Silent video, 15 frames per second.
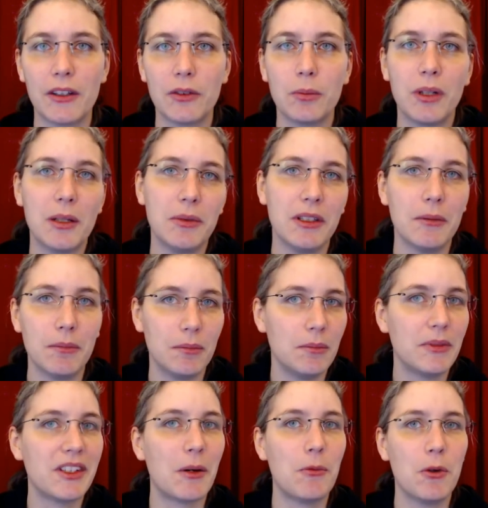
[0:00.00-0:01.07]
So maybe
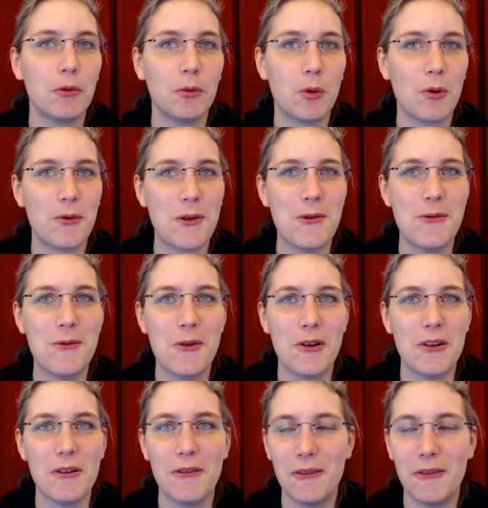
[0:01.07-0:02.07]
someone of you uh,